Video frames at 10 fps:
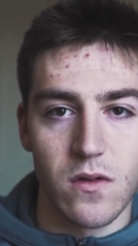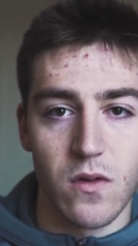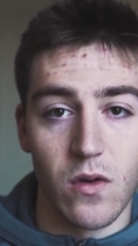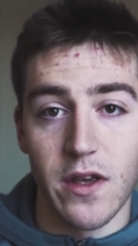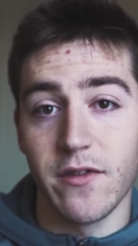
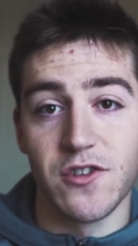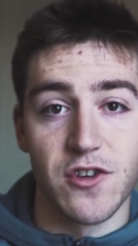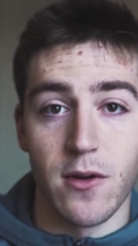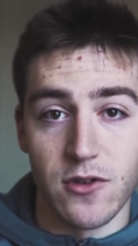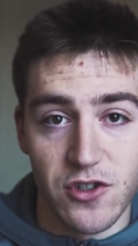or even just
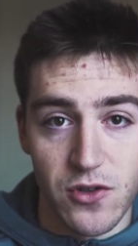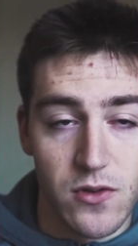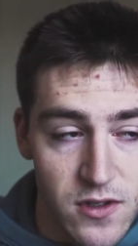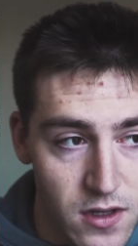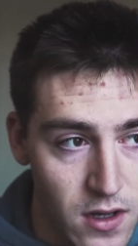go on
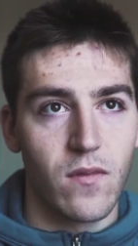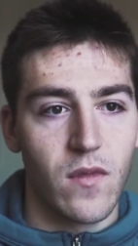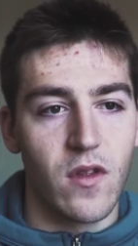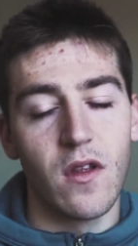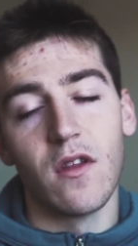shoots.
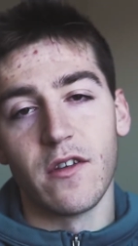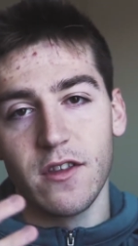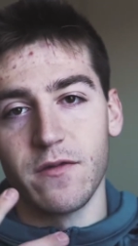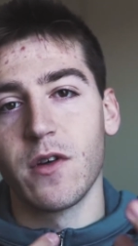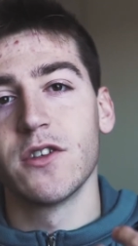
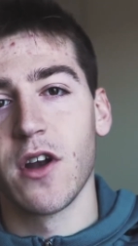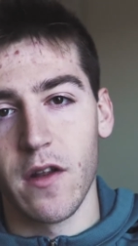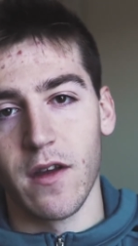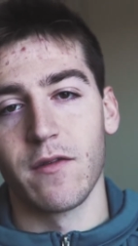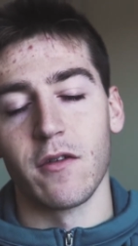The
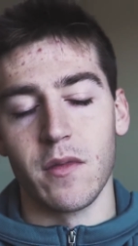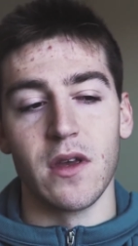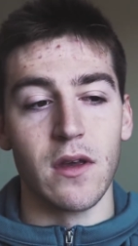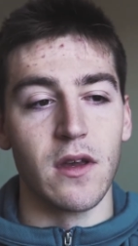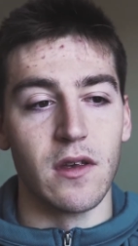frustrating thing for
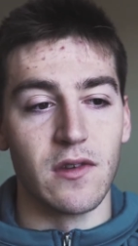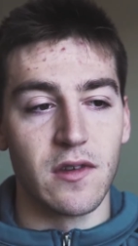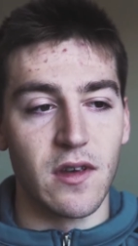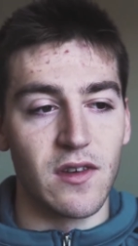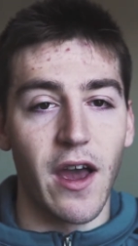me
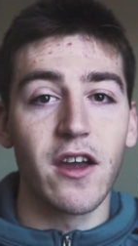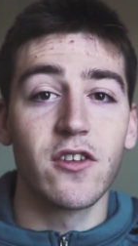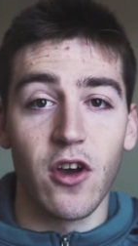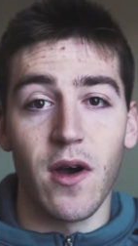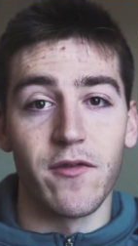is I
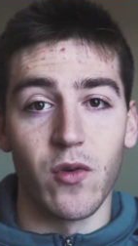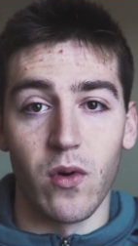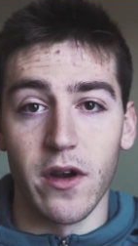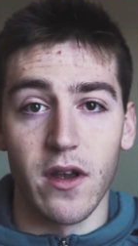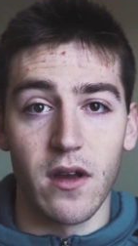could go after
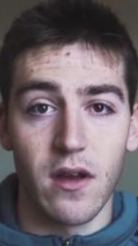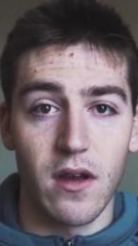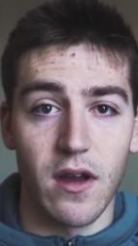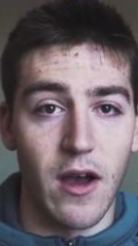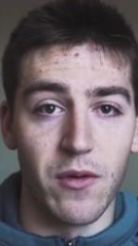work. I